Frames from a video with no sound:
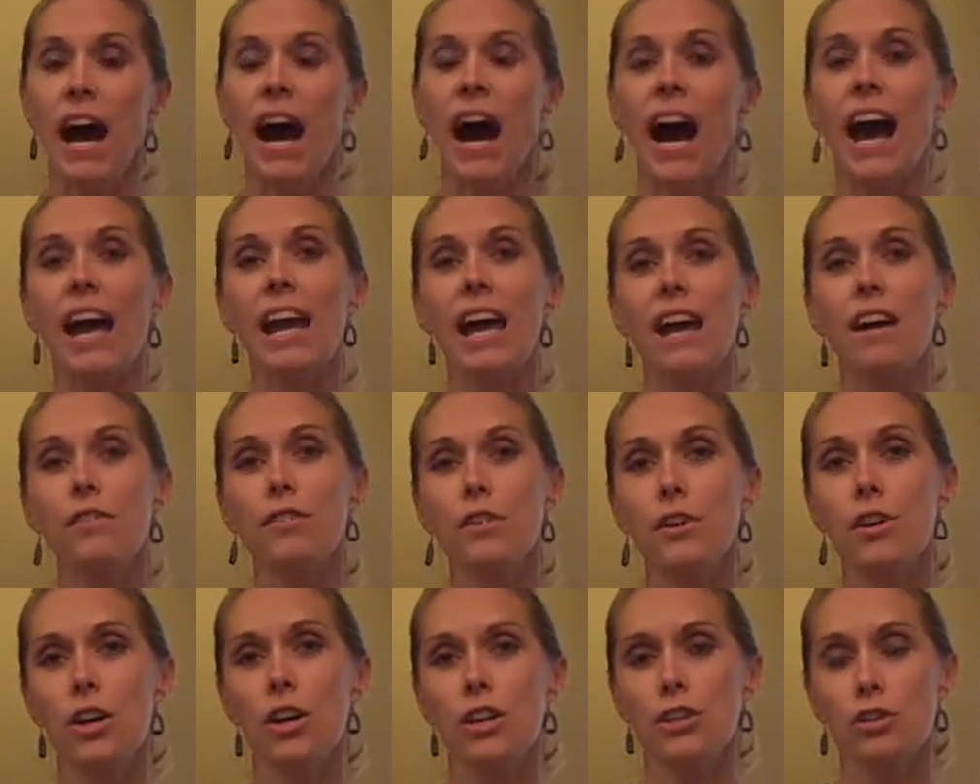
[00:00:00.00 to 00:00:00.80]
I
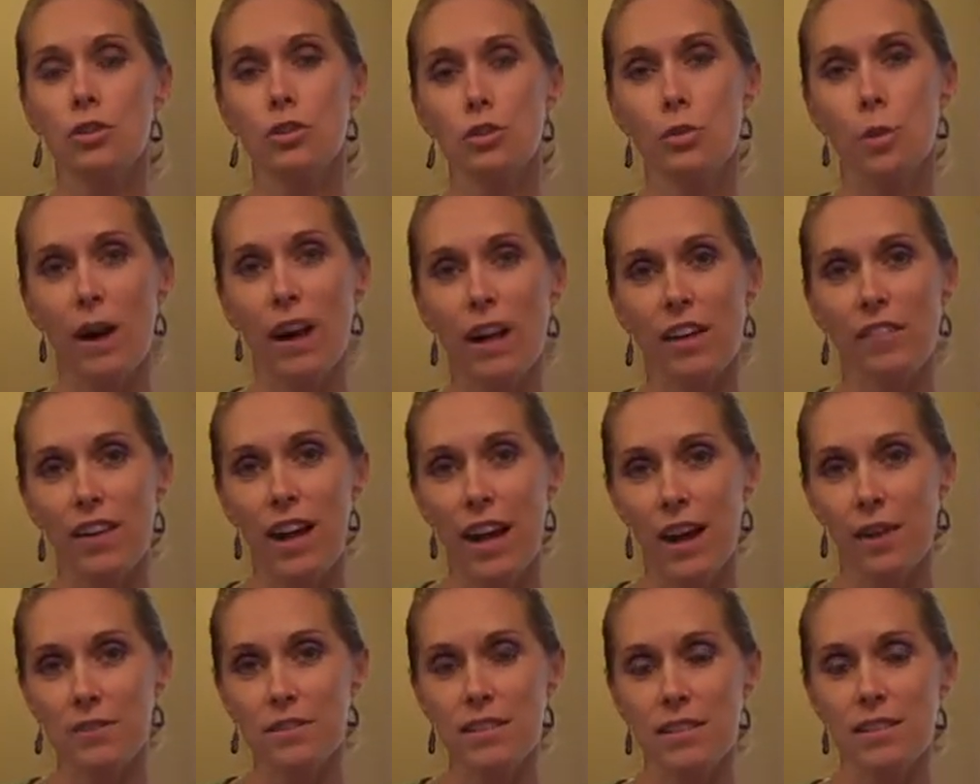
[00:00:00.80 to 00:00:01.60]
have cooked 12
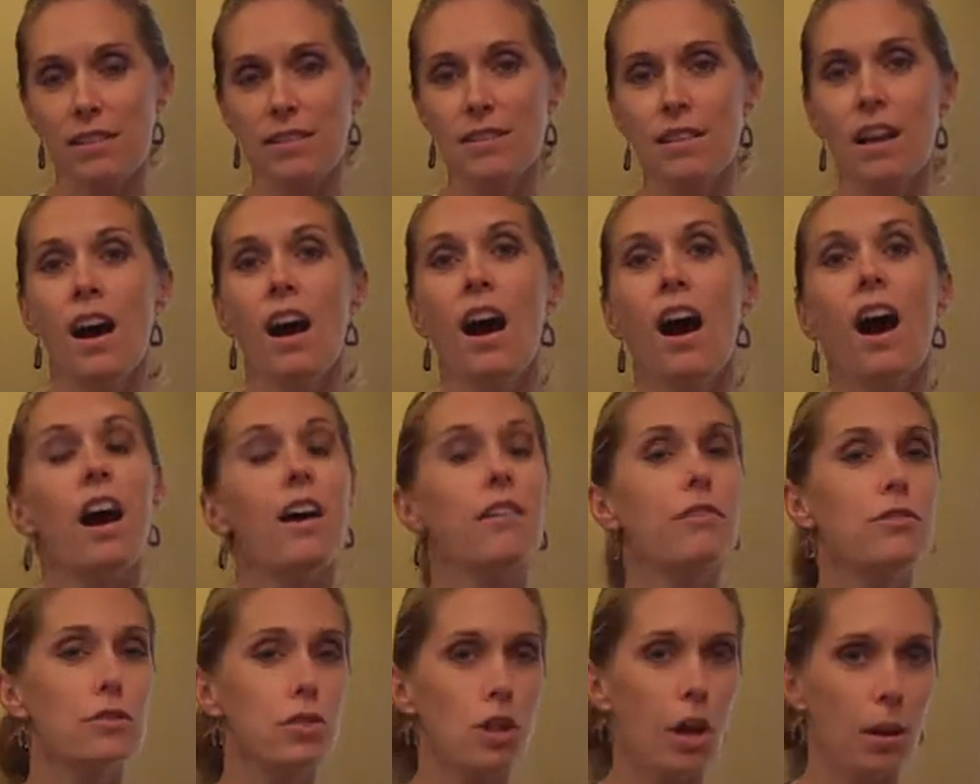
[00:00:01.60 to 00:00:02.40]
ounces
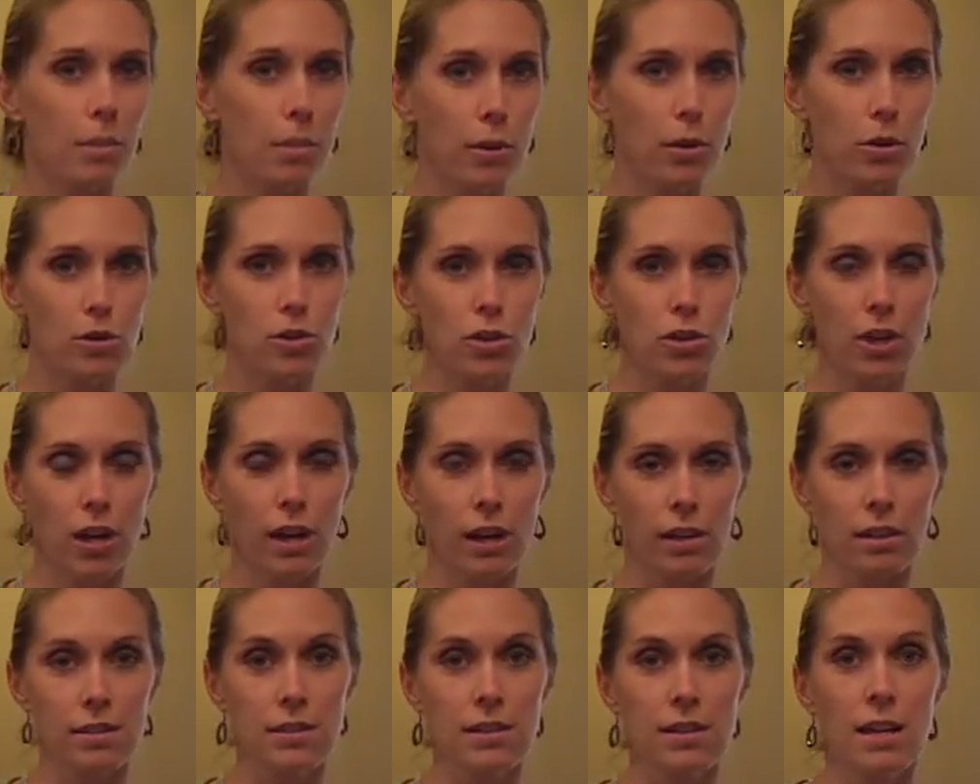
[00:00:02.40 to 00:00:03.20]
of jumbo
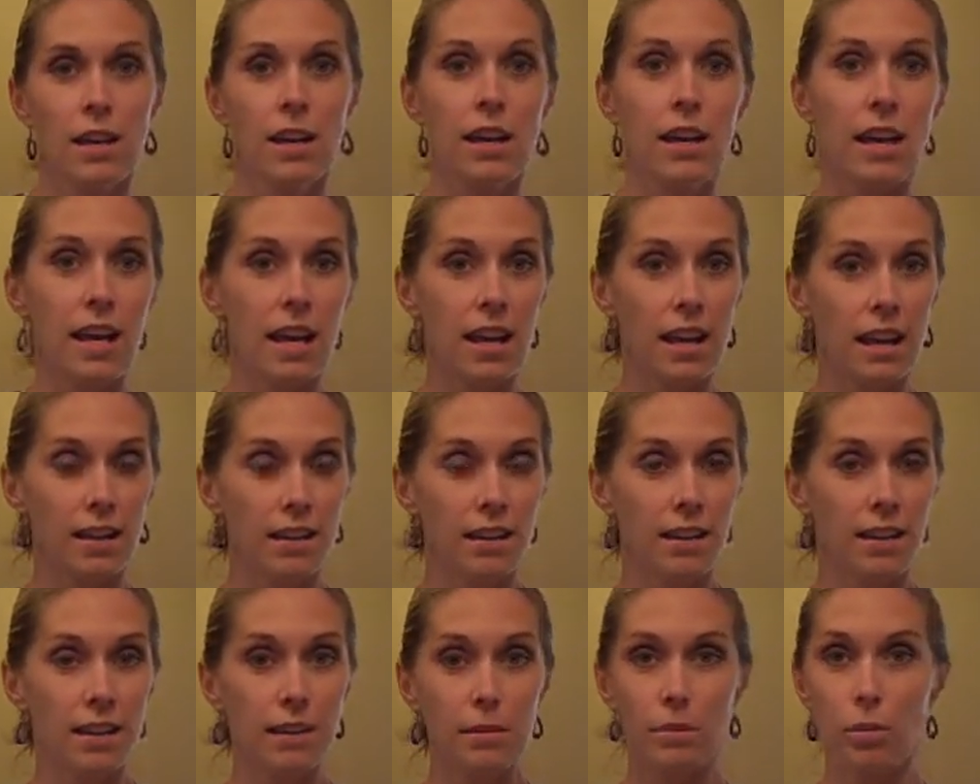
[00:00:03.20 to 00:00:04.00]
shells
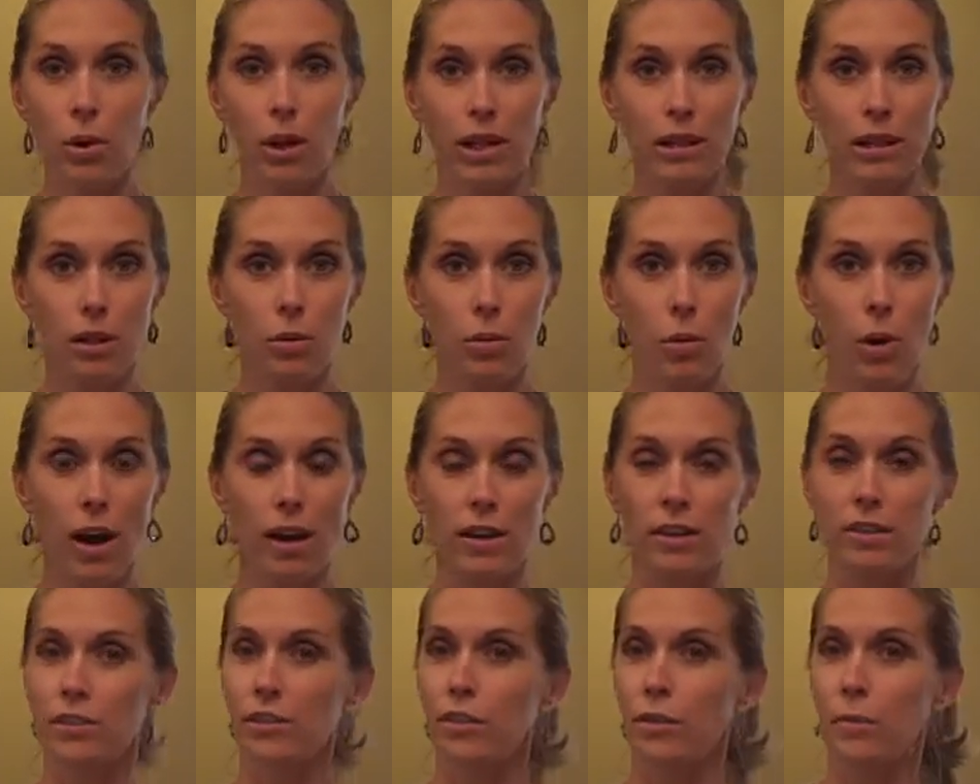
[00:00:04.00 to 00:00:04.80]
in the boiling
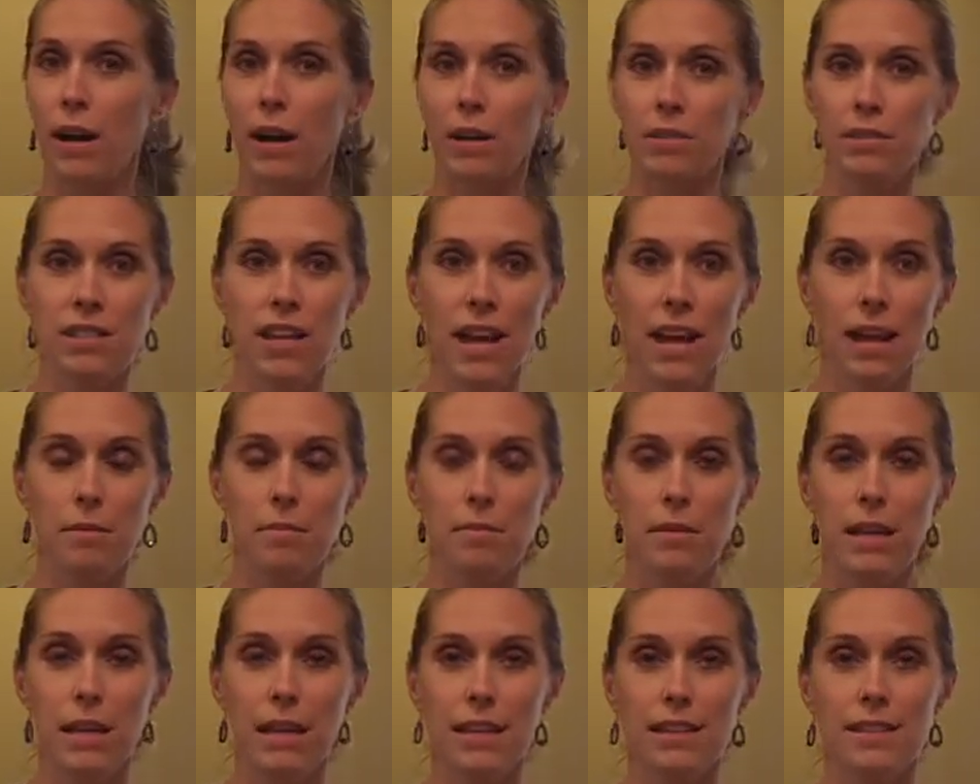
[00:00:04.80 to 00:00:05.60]
water for about 10
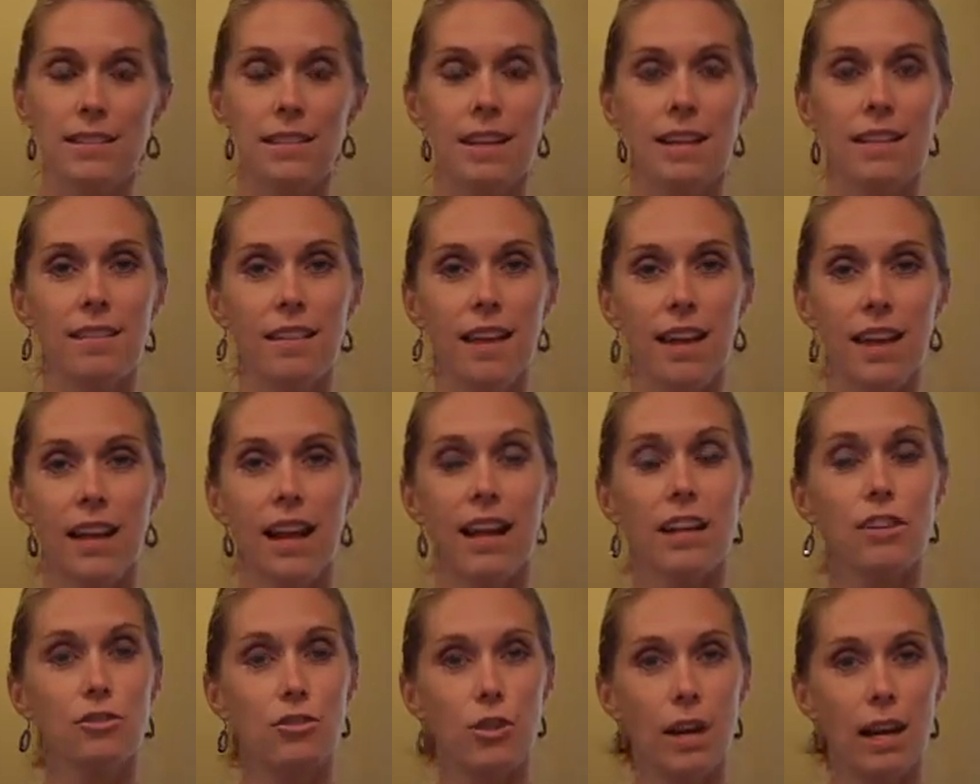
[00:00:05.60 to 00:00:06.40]
minutes, and then
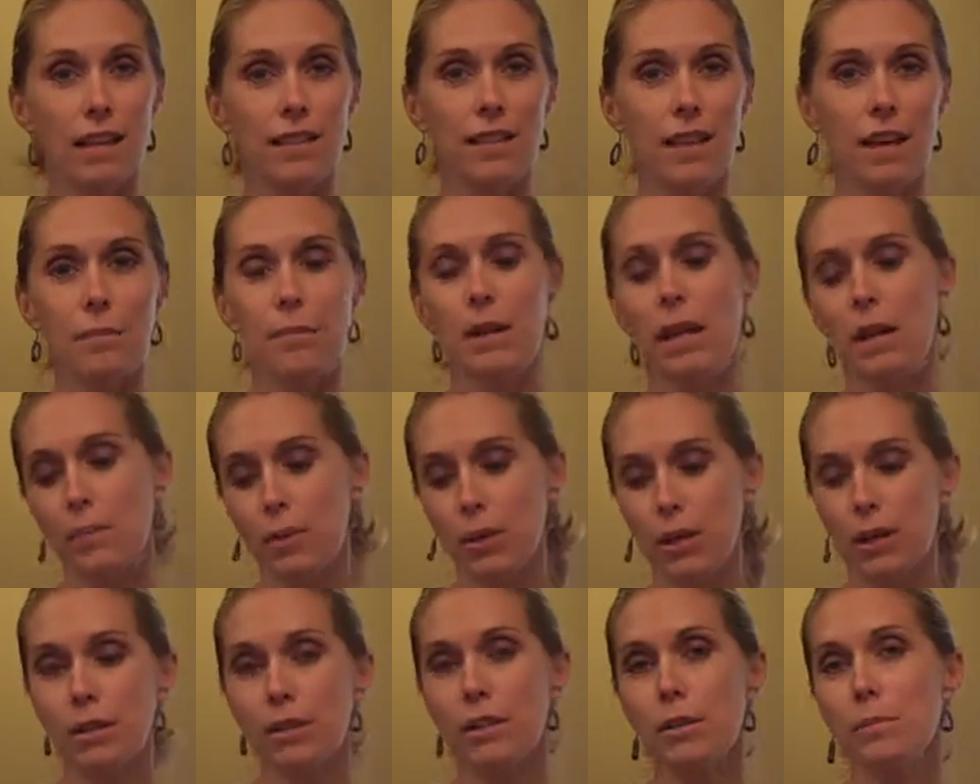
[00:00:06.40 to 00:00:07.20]
I drain them and I
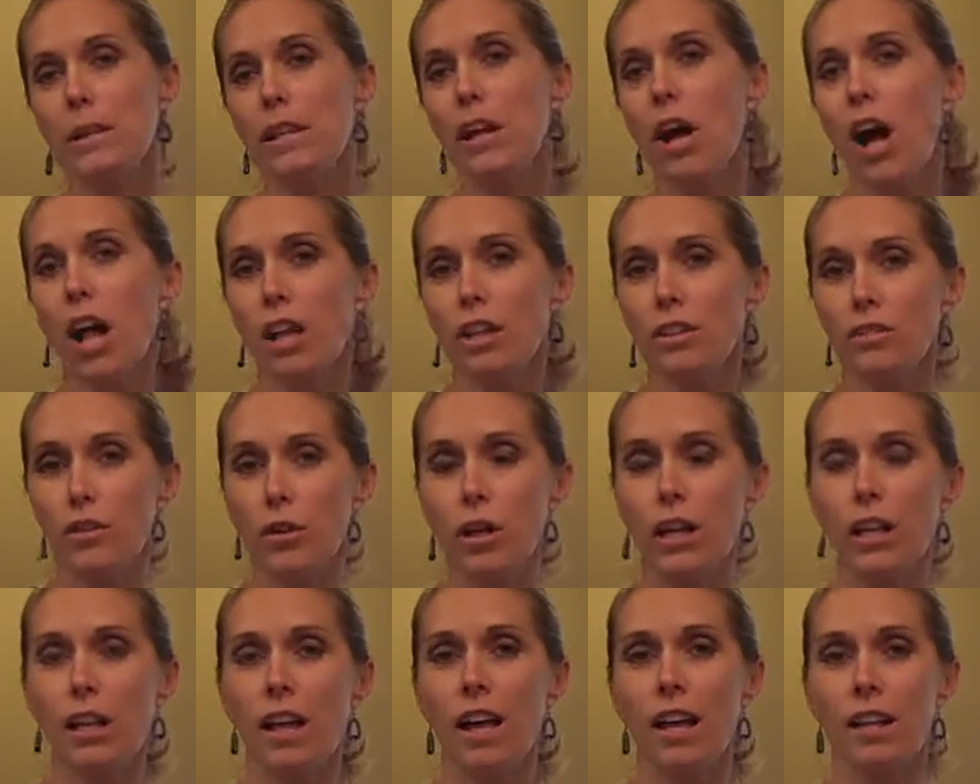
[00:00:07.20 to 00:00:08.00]
put a little bit of olive
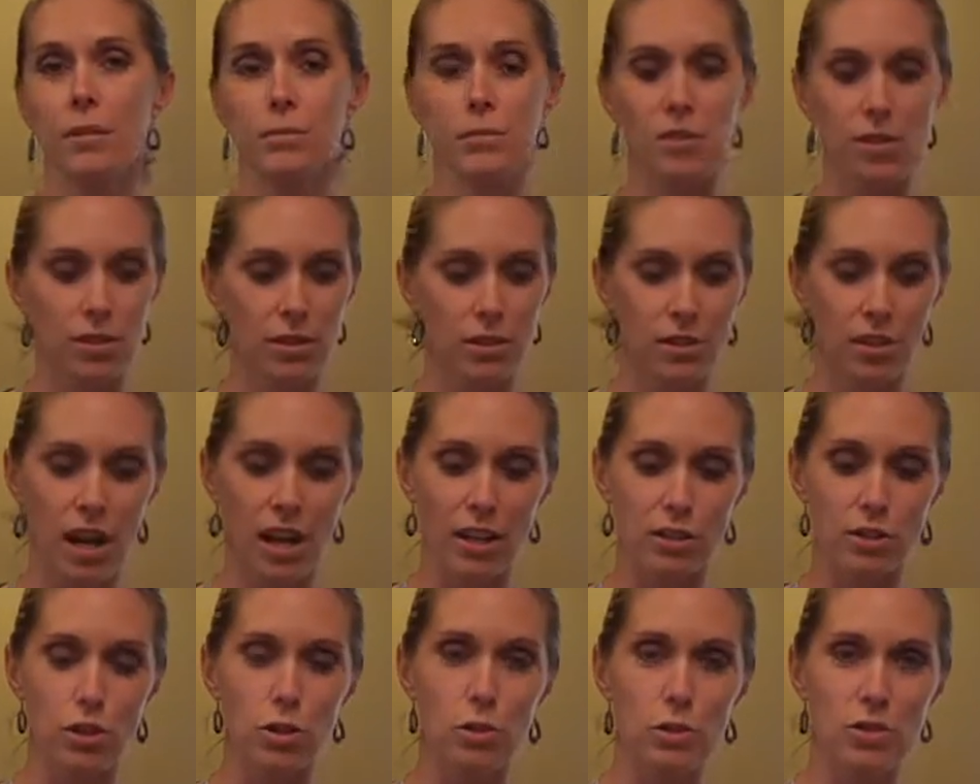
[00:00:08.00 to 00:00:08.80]
oil on them so they're
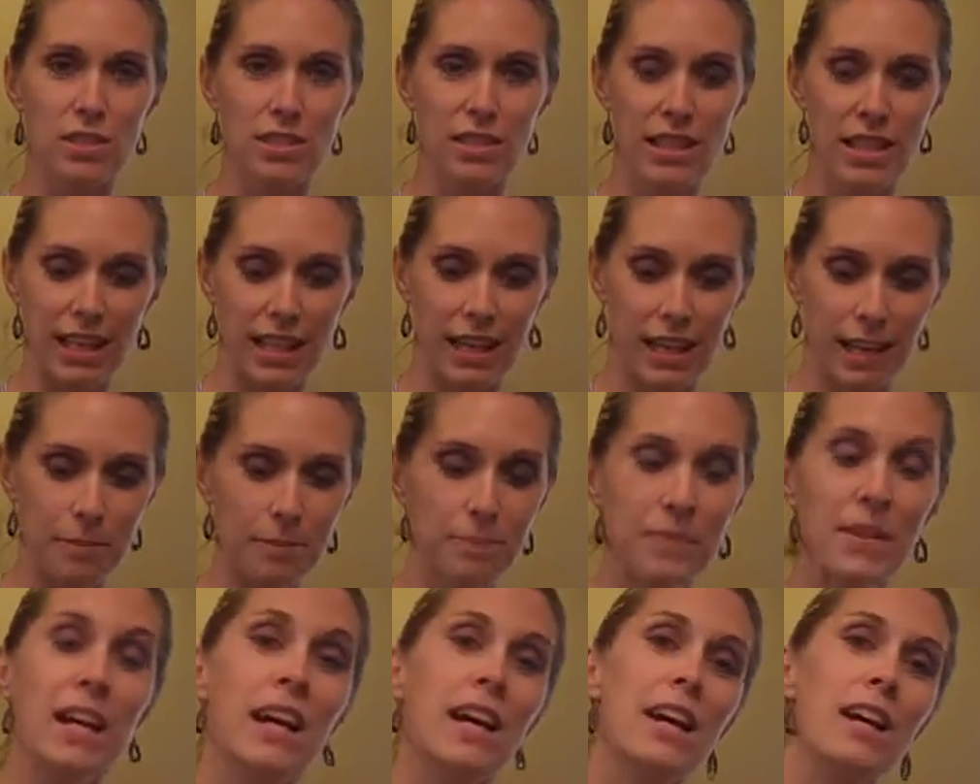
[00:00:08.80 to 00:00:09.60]
not too sticky.
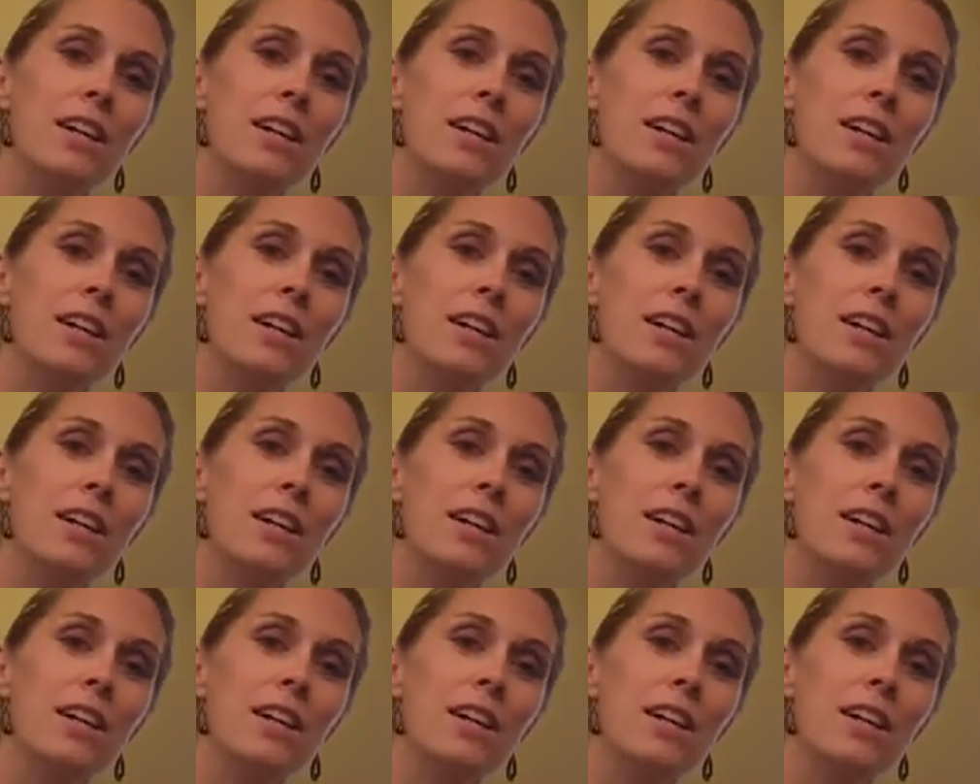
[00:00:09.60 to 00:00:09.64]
